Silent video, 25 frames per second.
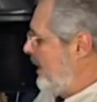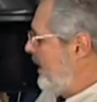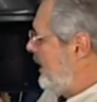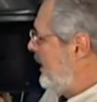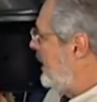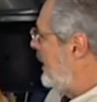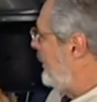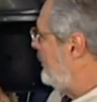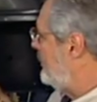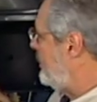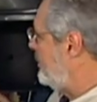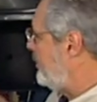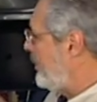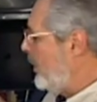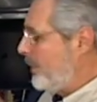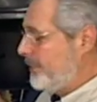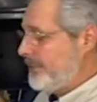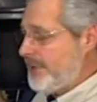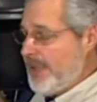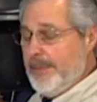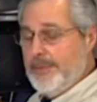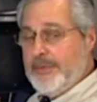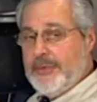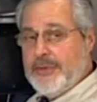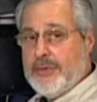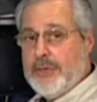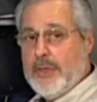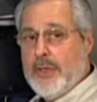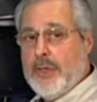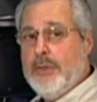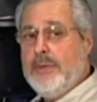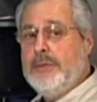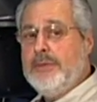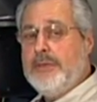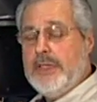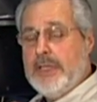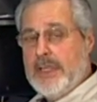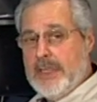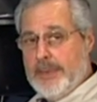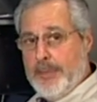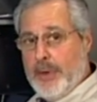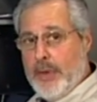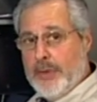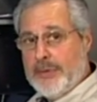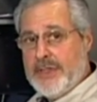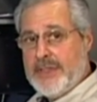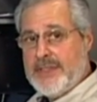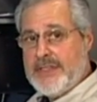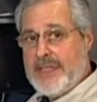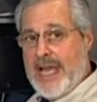And when your bolt comes through, you
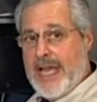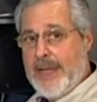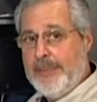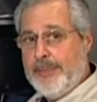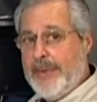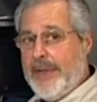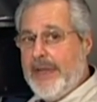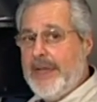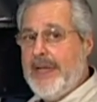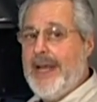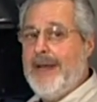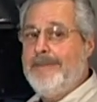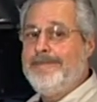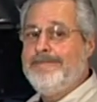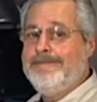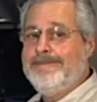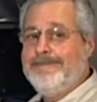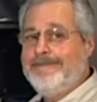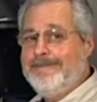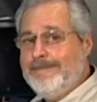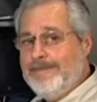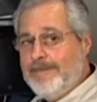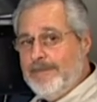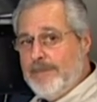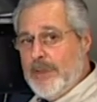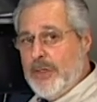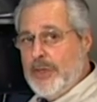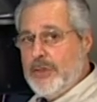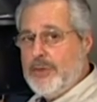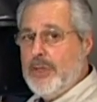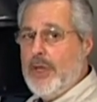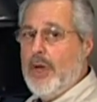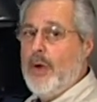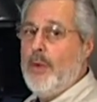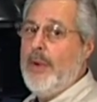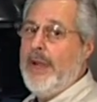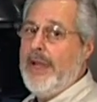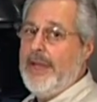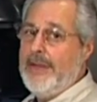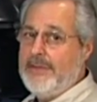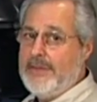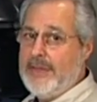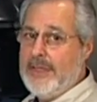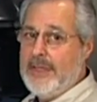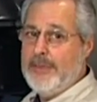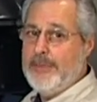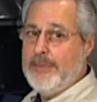bolt your side plate up, there's no way it's going to